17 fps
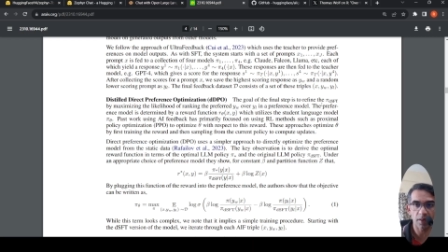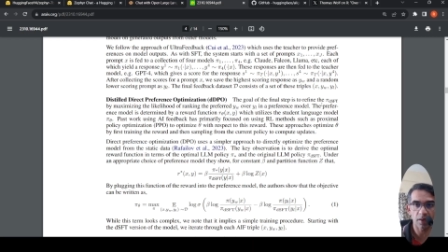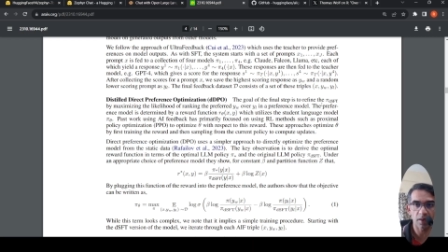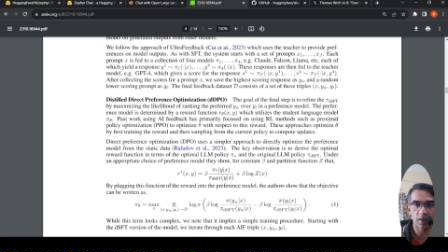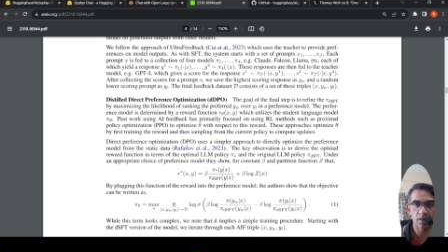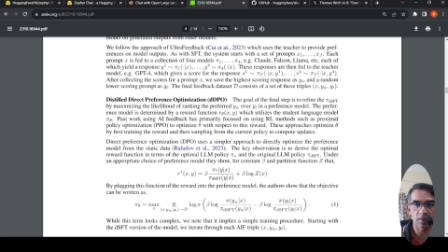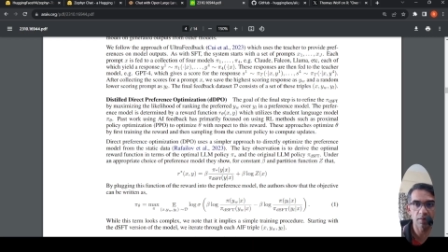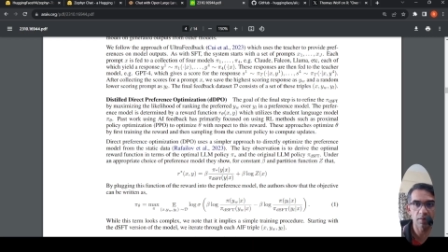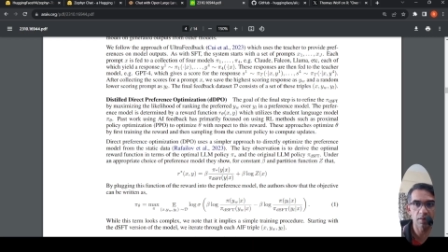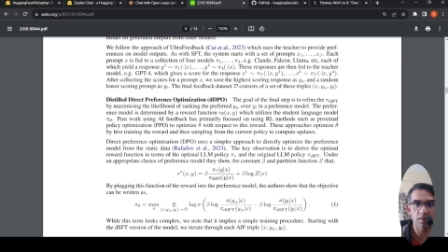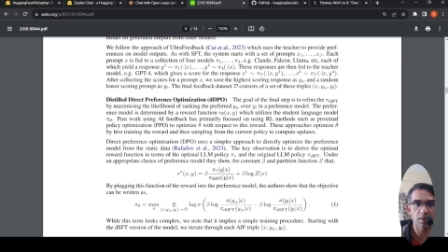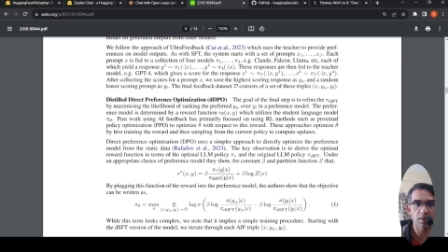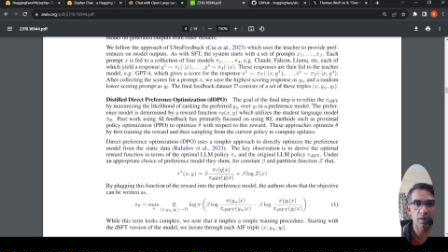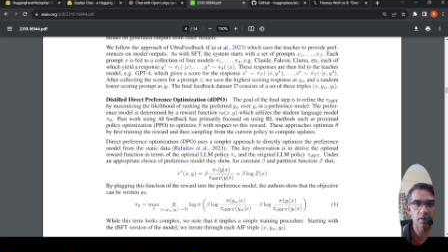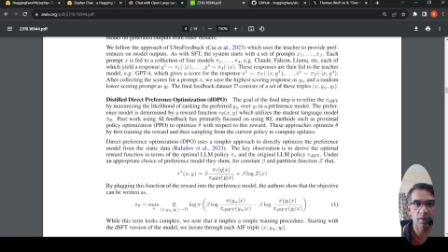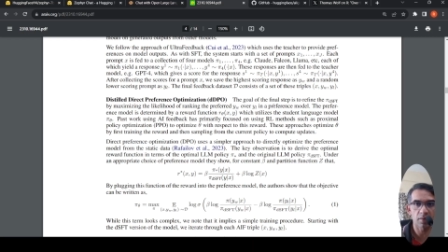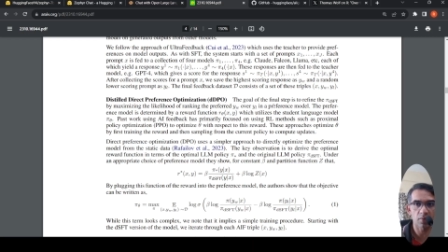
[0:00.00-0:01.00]
uh,
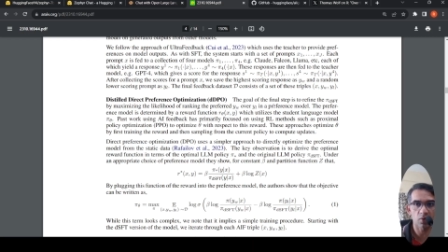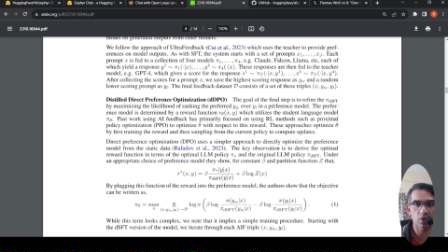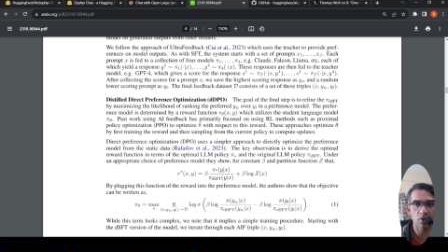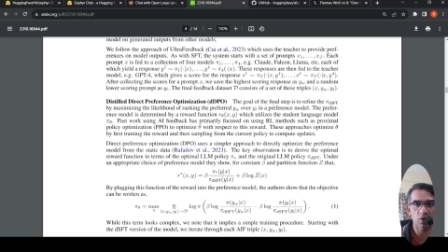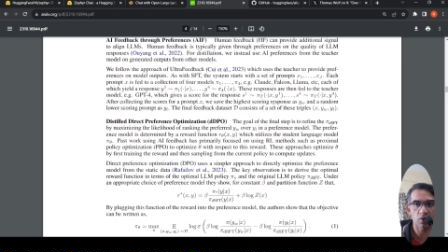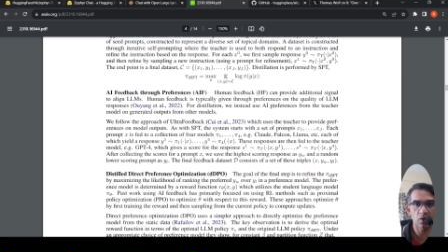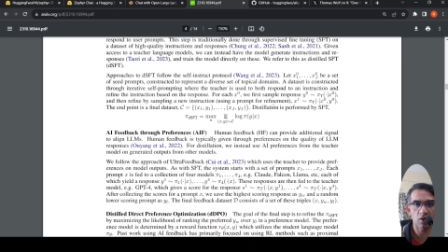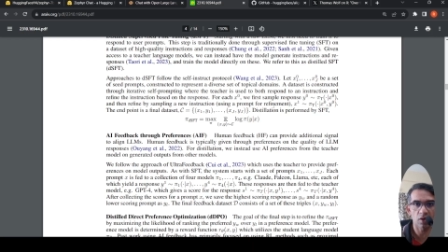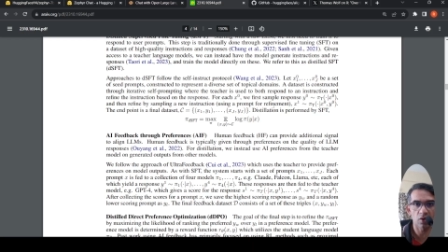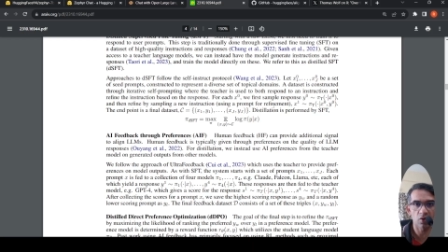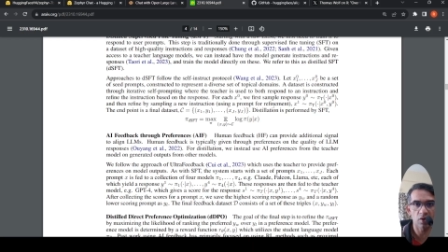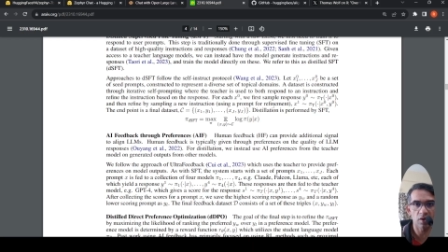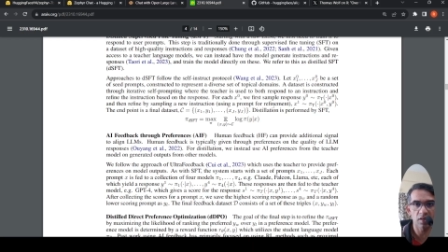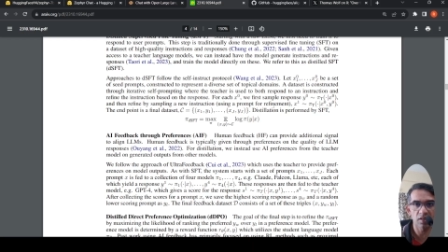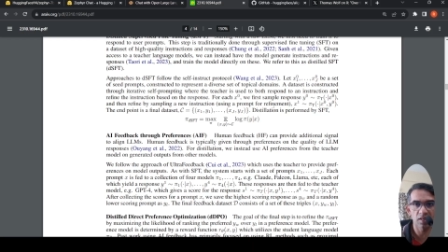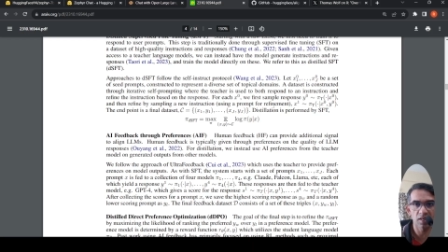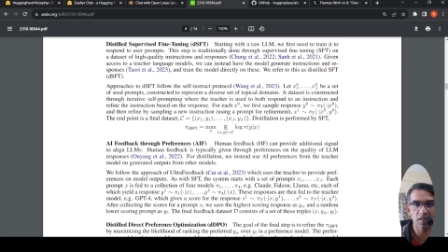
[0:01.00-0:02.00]
uh what do you call your
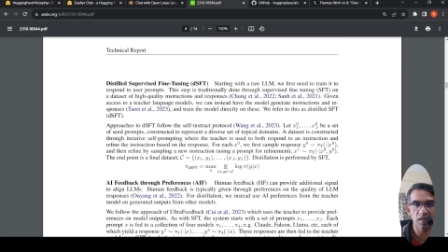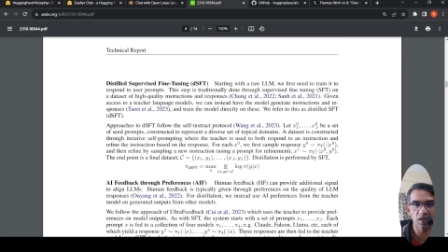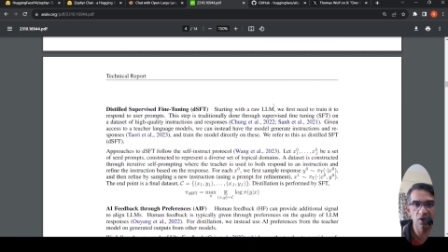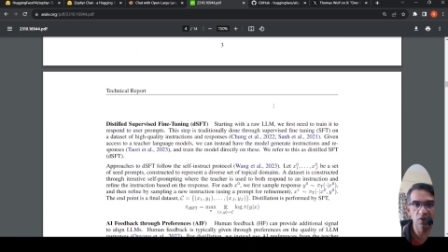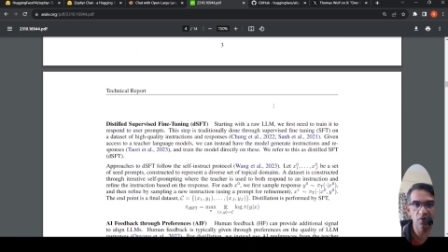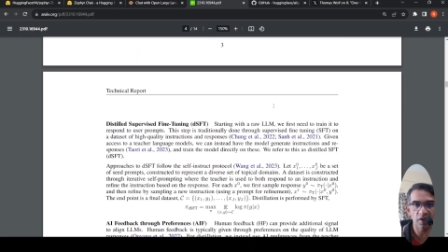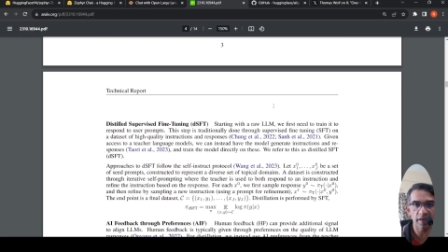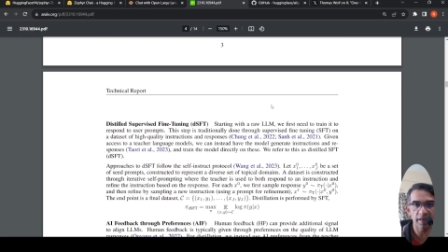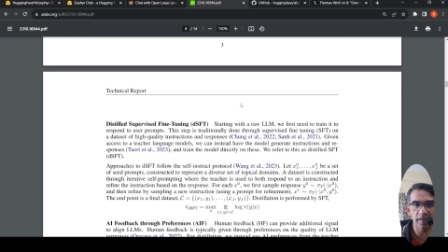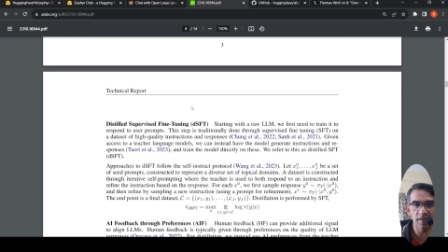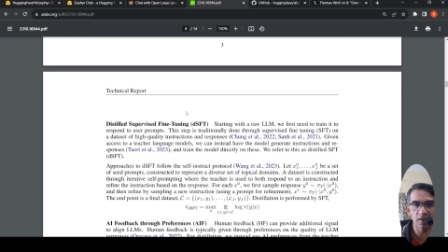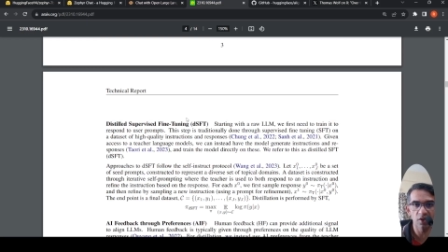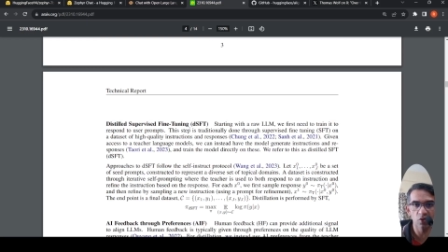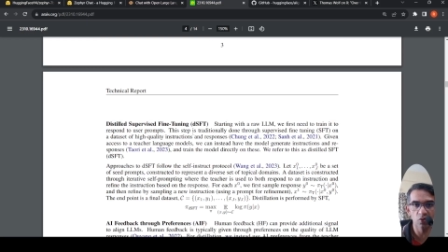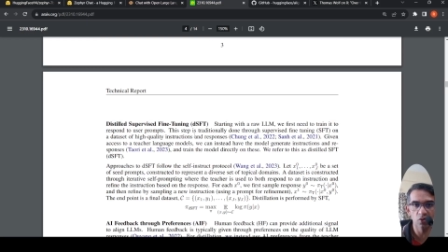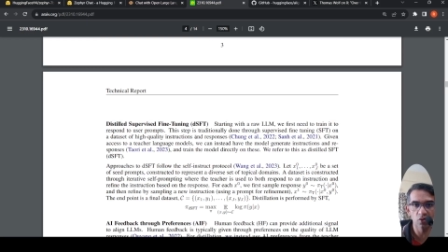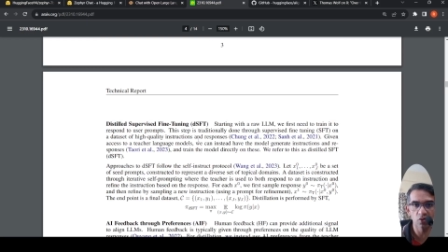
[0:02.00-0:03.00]
distilled
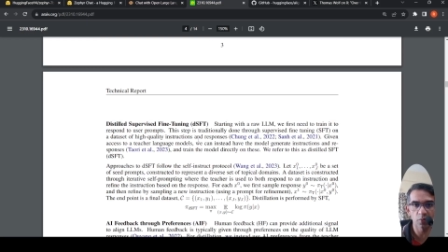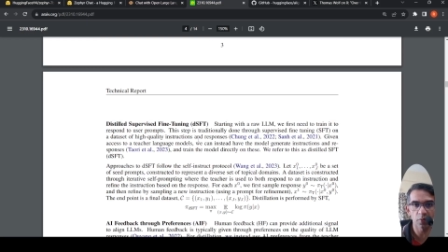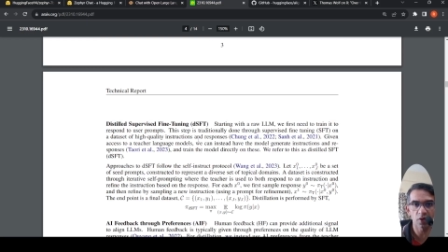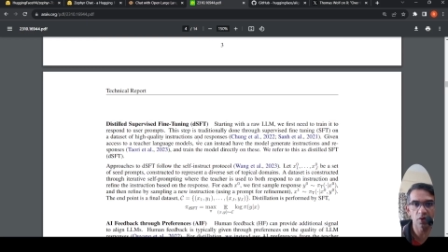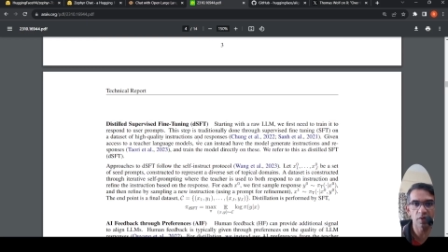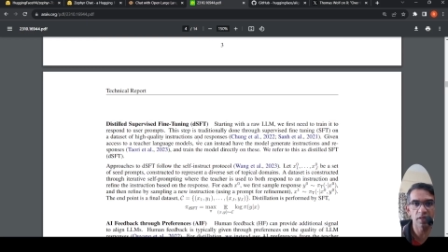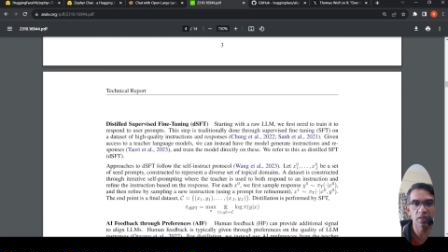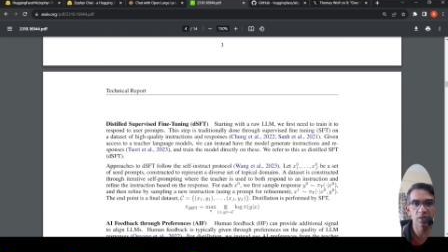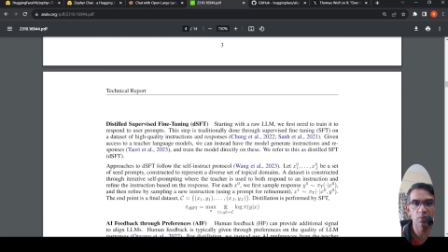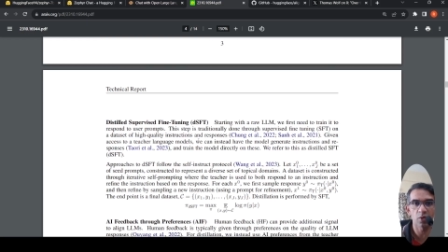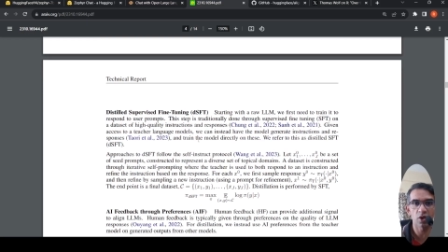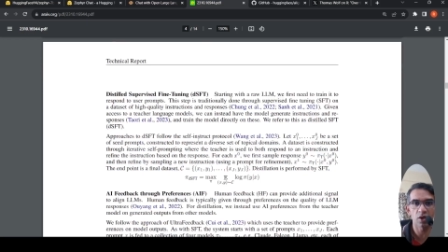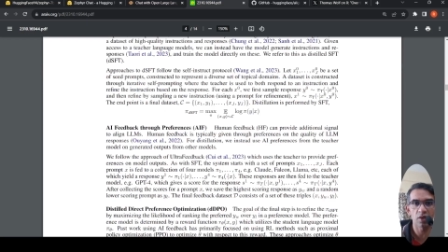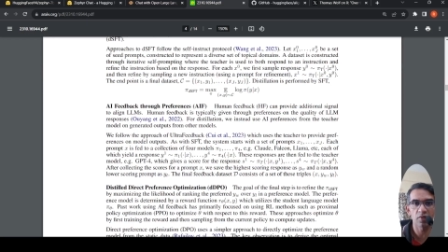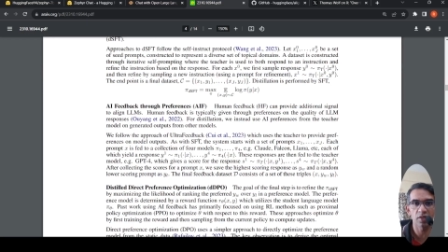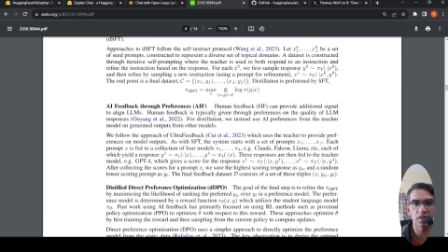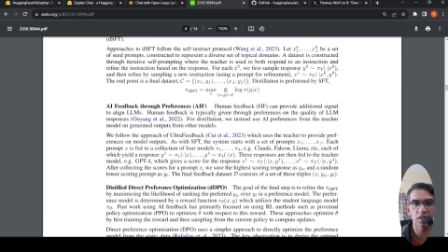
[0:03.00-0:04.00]
fine-tuned supervised
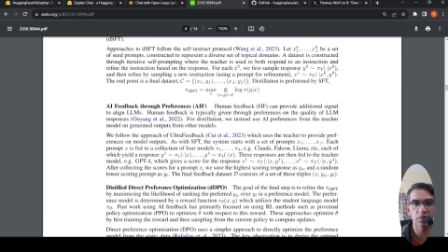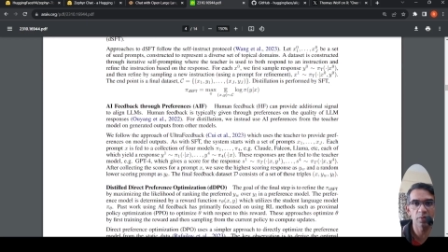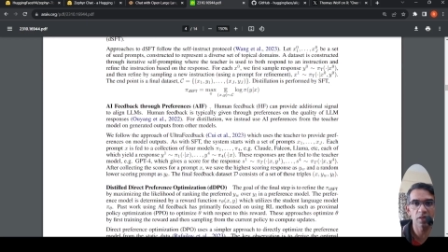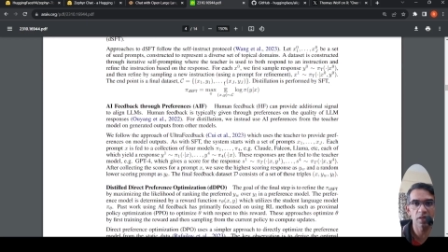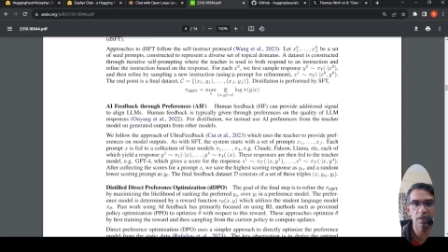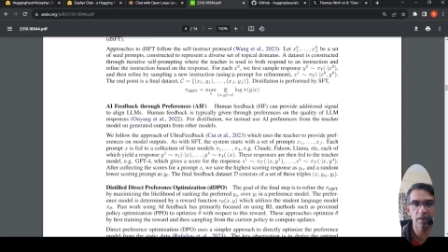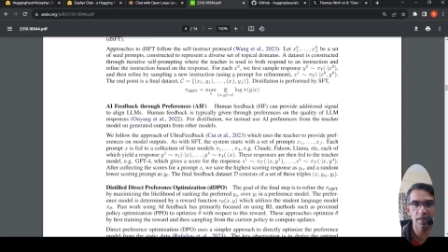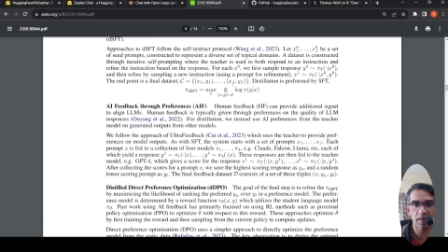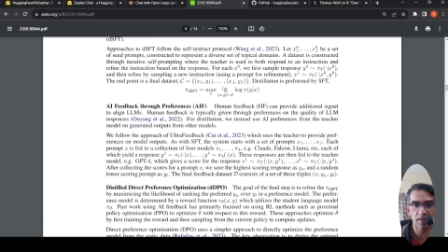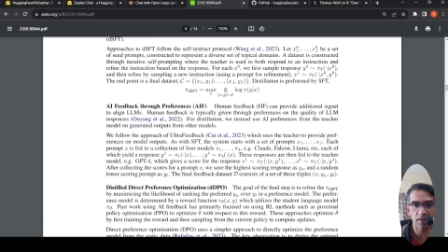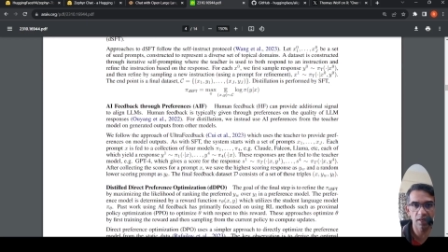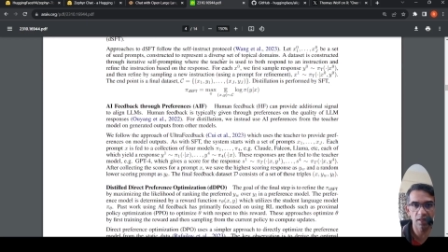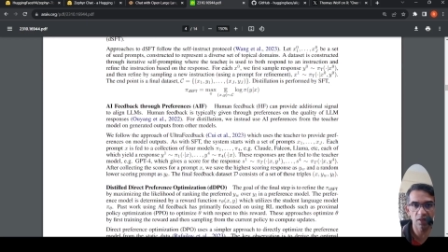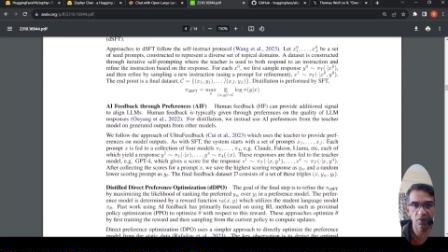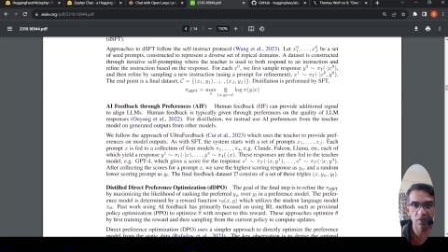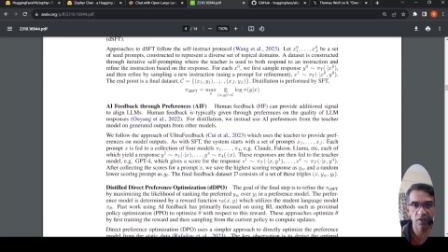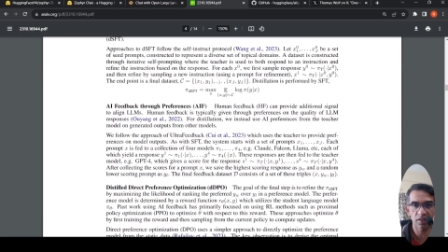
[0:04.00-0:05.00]
model, which has been created in
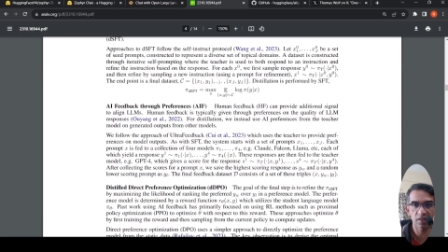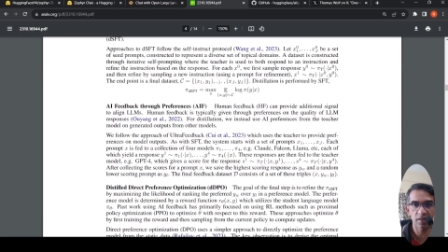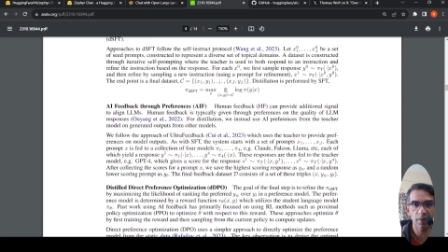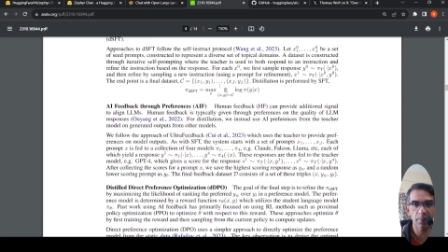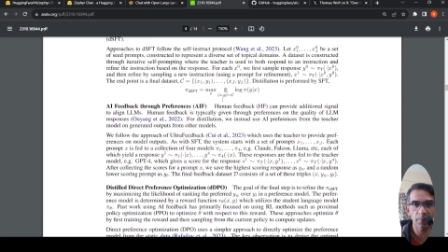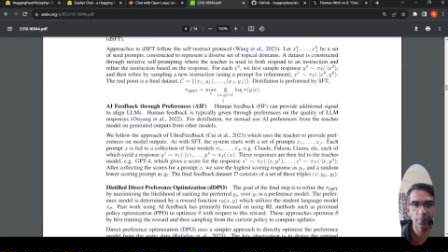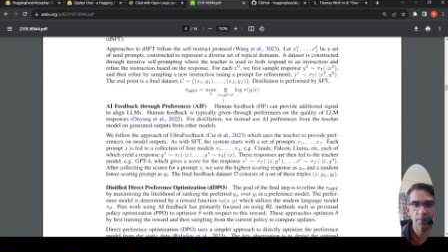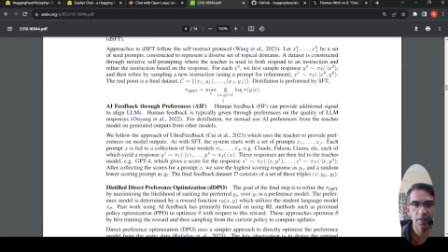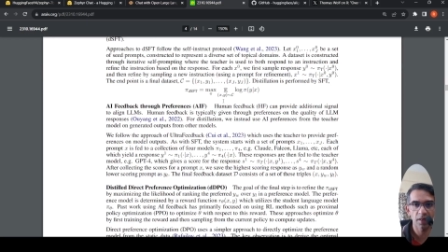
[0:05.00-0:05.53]
the first step,